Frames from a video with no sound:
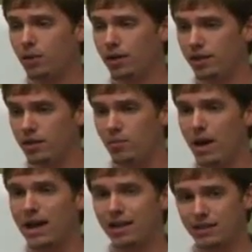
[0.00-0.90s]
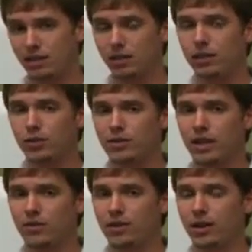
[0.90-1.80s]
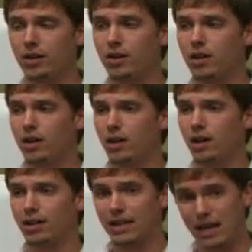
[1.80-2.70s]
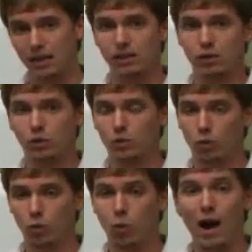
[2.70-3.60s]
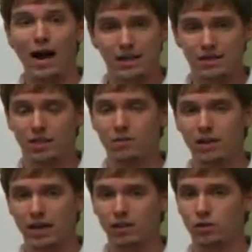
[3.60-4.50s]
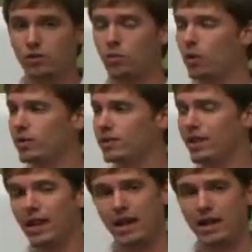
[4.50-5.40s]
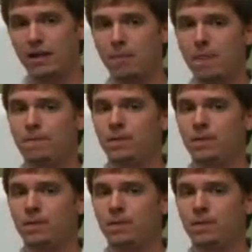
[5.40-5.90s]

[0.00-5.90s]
But the banks, the lenders out there, got a little wised up, got a little smart, and said, hey,